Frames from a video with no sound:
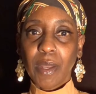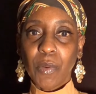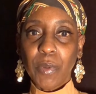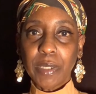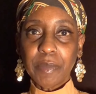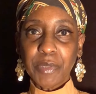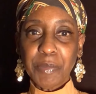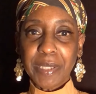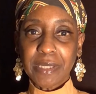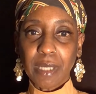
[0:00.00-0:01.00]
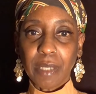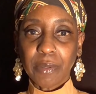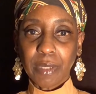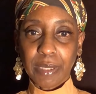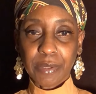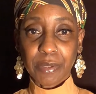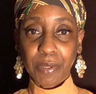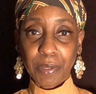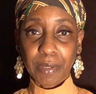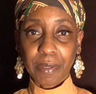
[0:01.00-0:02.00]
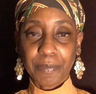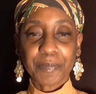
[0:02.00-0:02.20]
Welcome to my channel, Let's Talk.